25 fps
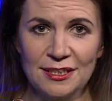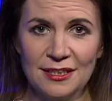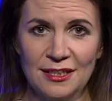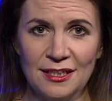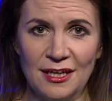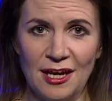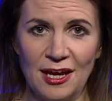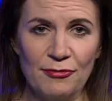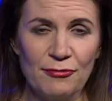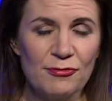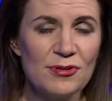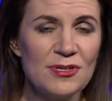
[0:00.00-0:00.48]

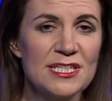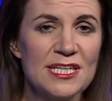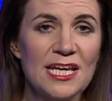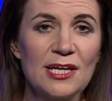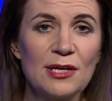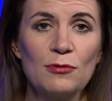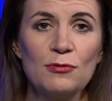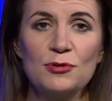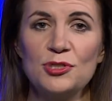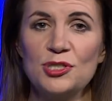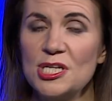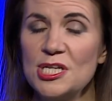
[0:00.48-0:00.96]
Every
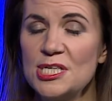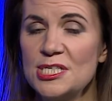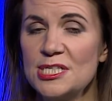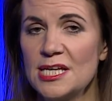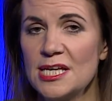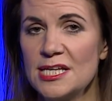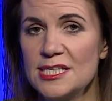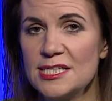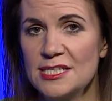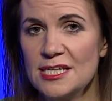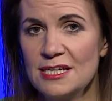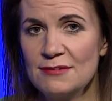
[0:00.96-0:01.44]
single
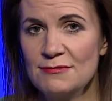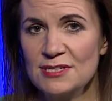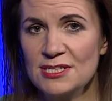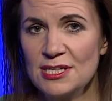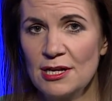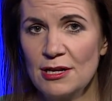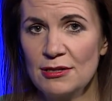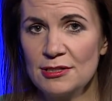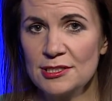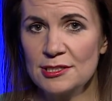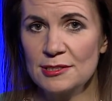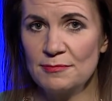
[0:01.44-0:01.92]
GCSE
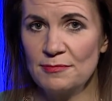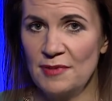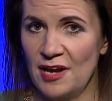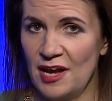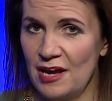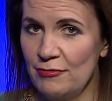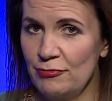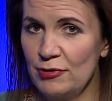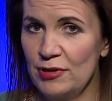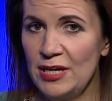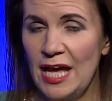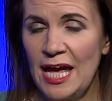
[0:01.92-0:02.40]
result,
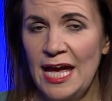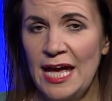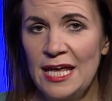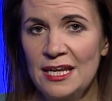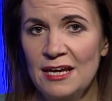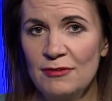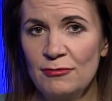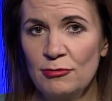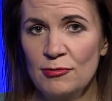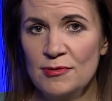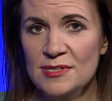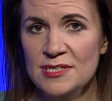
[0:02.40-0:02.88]
every
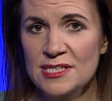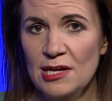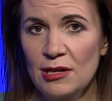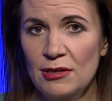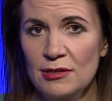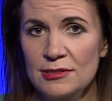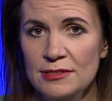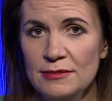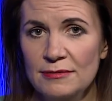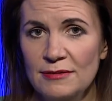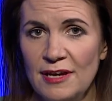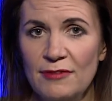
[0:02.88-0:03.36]
A-level
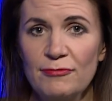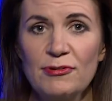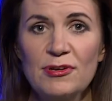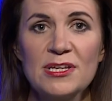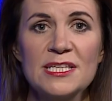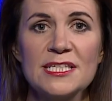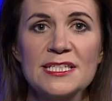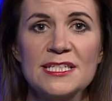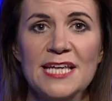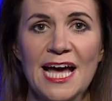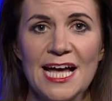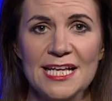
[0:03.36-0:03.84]
result, every
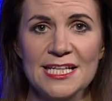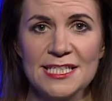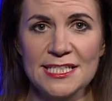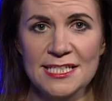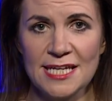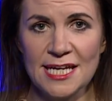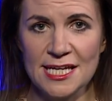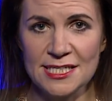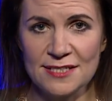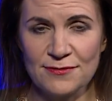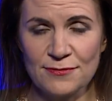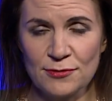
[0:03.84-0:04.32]
SATs
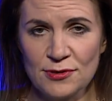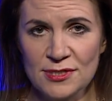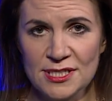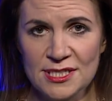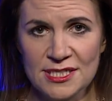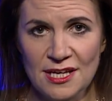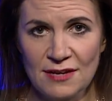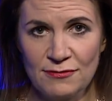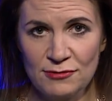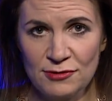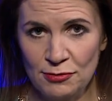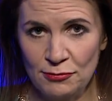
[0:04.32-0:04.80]
test for a
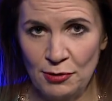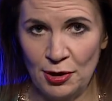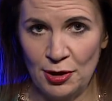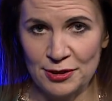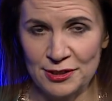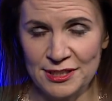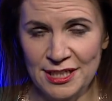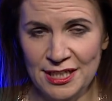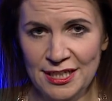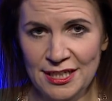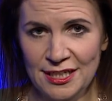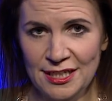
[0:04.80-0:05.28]
7-year-old
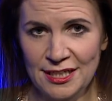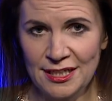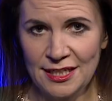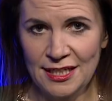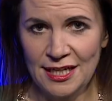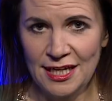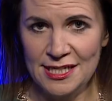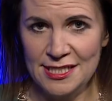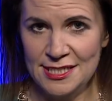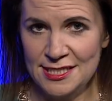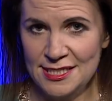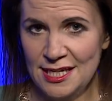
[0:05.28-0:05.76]

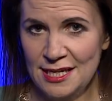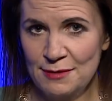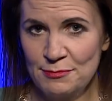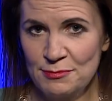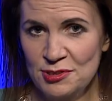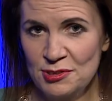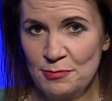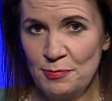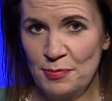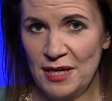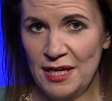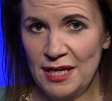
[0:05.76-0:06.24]
has seemed
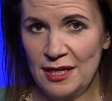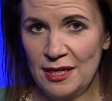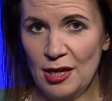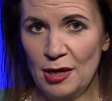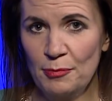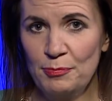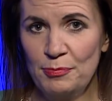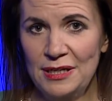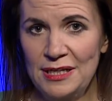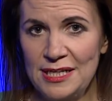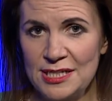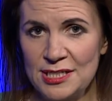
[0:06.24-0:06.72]
to be a
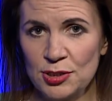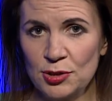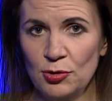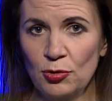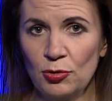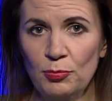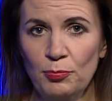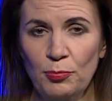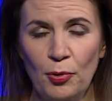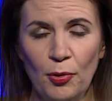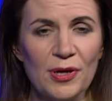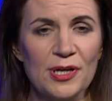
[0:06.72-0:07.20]

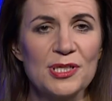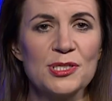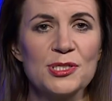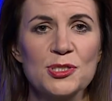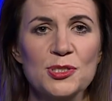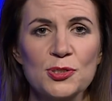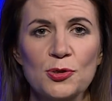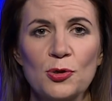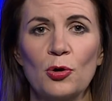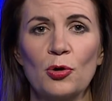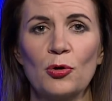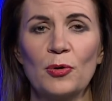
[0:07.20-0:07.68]
political
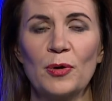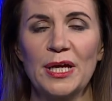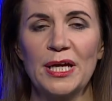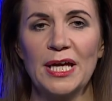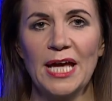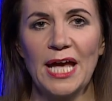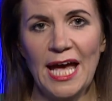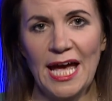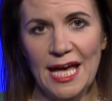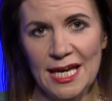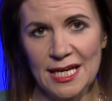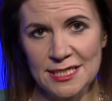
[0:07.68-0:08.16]
point-scoring
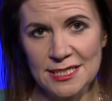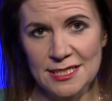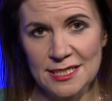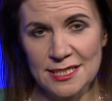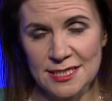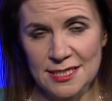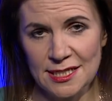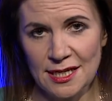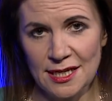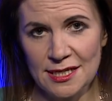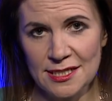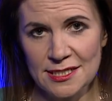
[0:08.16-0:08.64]

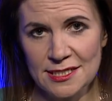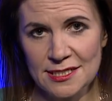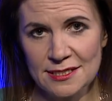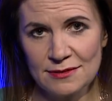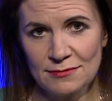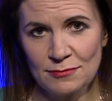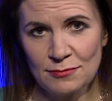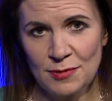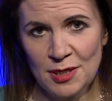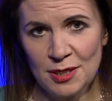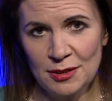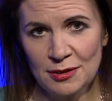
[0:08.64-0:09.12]
exercise.
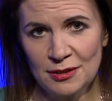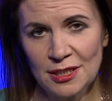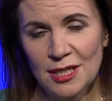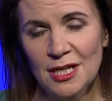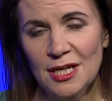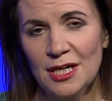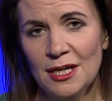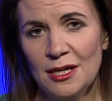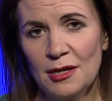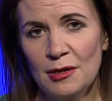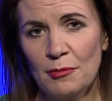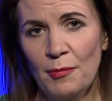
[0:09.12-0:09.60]
Well,
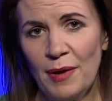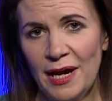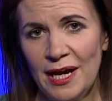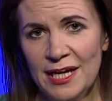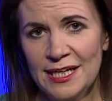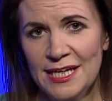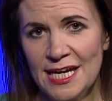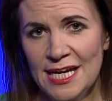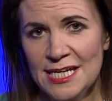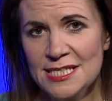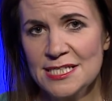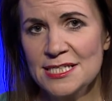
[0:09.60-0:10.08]
my
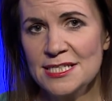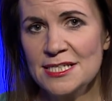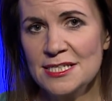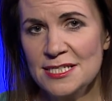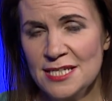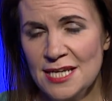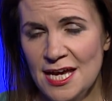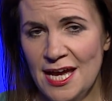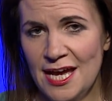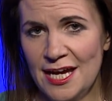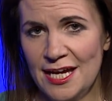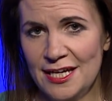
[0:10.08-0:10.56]
guest
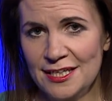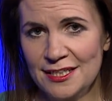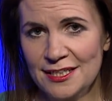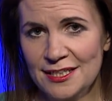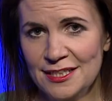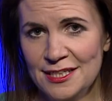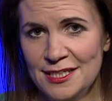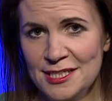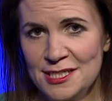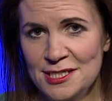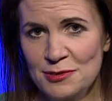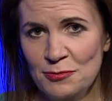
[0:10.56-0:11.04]
today
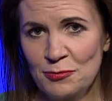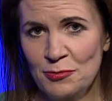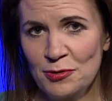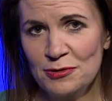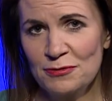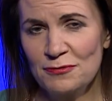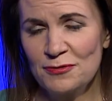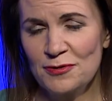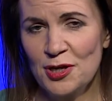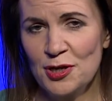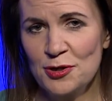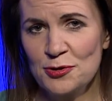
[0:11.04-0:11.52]
is one
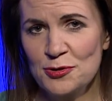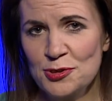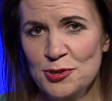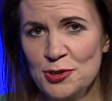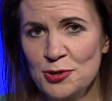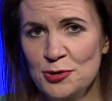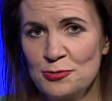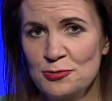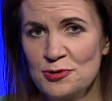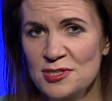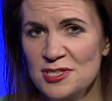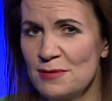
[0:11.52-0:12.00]
of those
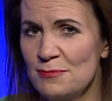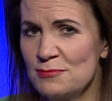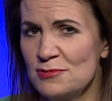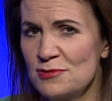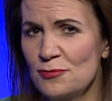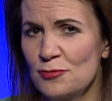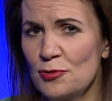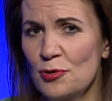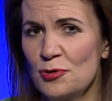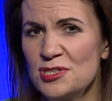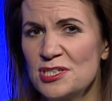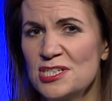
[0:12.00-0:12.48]
who seems to
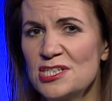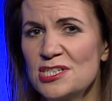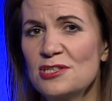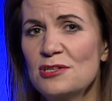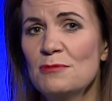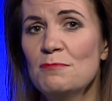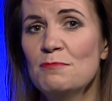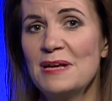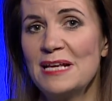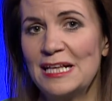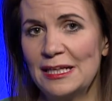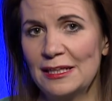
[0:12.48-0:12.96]
have got into the
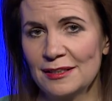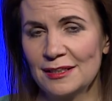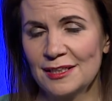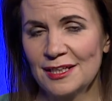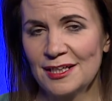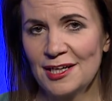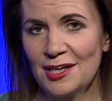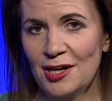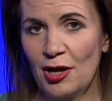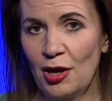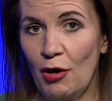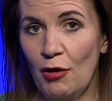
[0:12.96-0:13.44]
middle
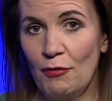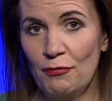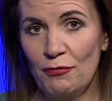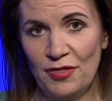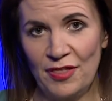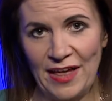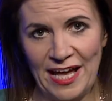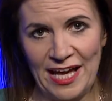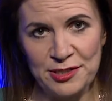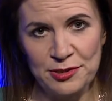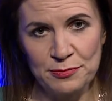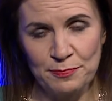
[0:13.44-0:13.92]
of
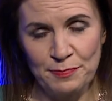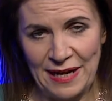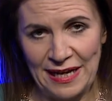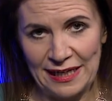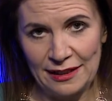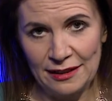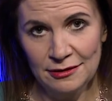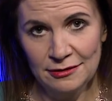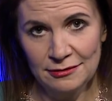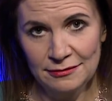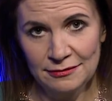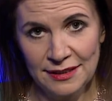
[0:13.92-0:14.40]
that
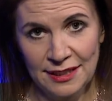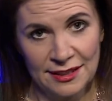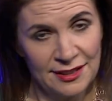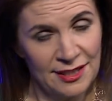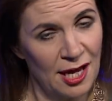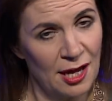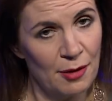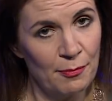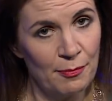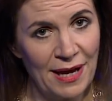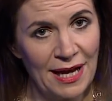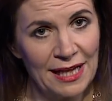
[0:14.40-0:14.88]
battle, and
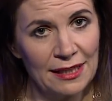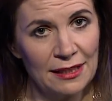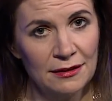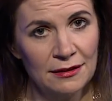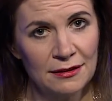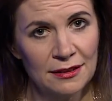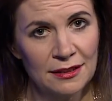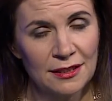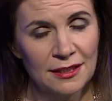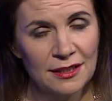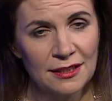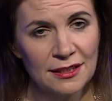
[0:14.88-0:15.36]
that battle
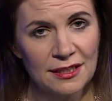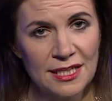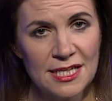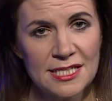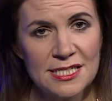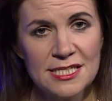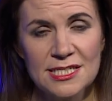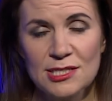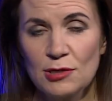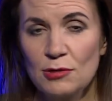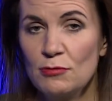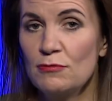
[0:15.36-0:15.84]
is
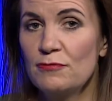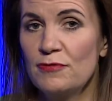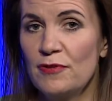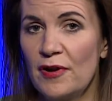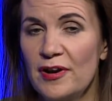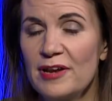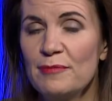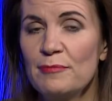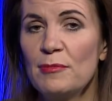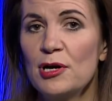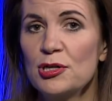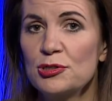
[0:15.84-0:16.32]
still
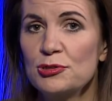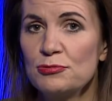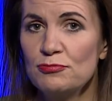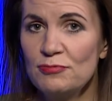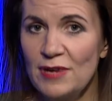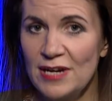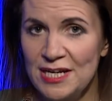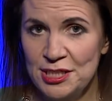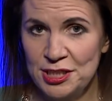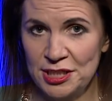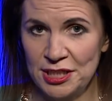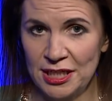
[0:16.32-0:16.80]
very much
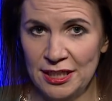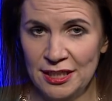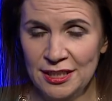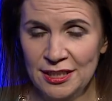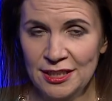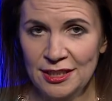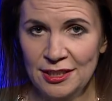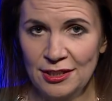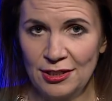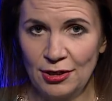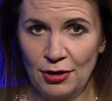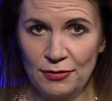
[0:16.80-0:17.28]
raging
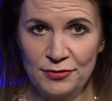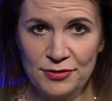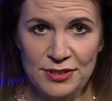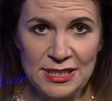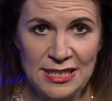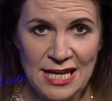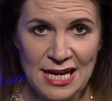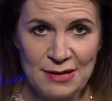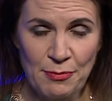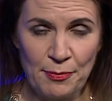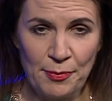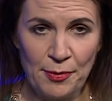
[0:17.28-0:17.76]
after the
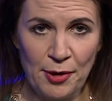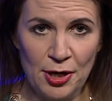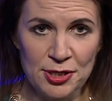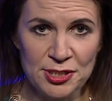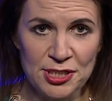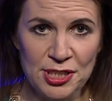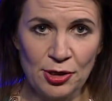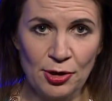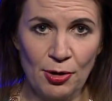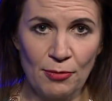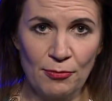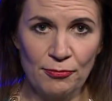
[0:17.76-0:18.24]
Labour
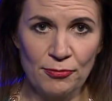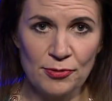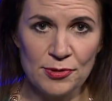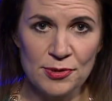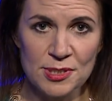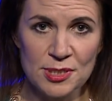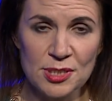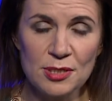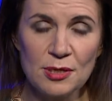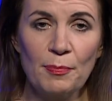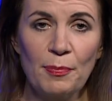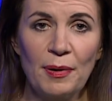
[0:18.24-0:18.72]
Party
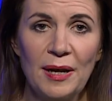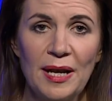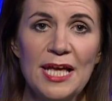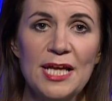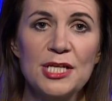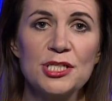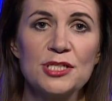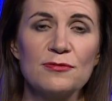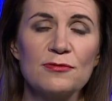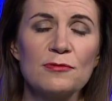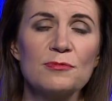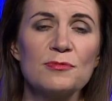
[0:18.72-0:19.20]
conference and a
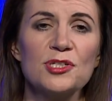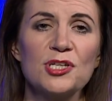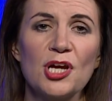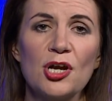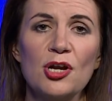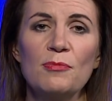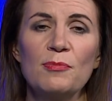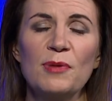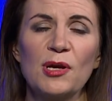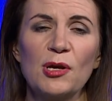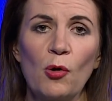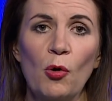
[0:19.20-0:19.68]
pledge from
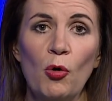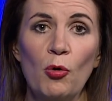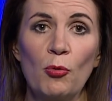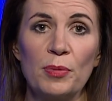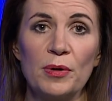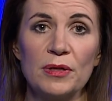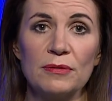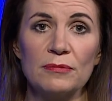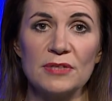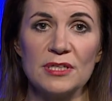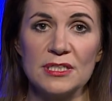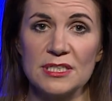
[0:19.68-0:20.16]
Jeremy
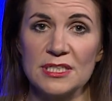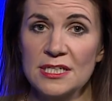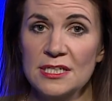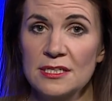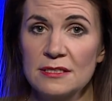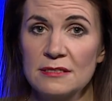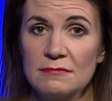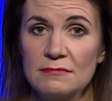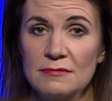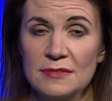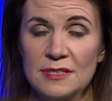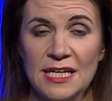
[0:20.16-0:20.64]
Corbyn that
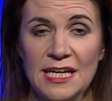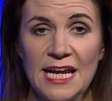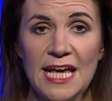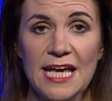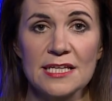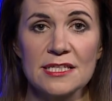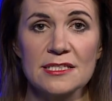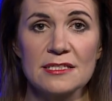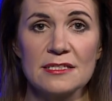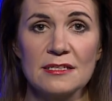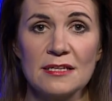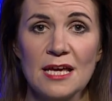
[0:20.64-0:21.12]
in the
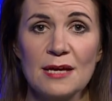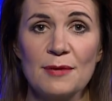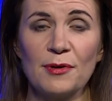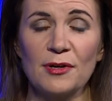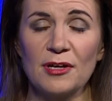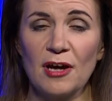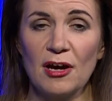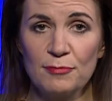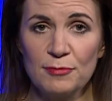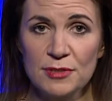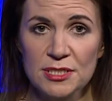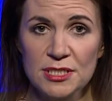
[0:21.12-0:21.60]
next Labour
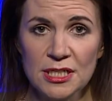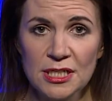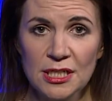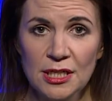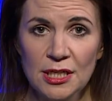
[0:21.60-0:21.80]
government